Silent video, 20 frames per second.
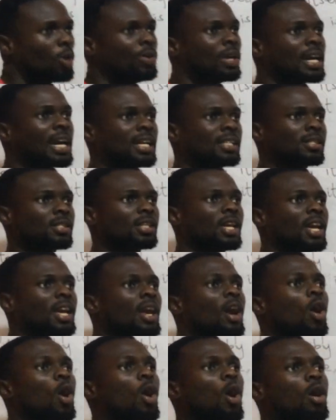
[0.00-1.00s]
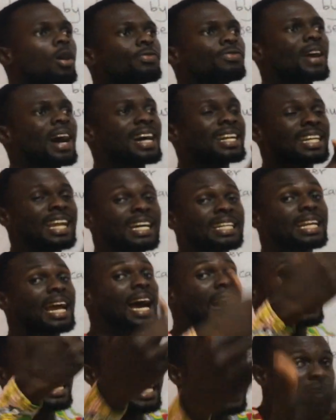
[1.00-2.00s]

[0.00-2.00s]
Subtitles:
or we can say of another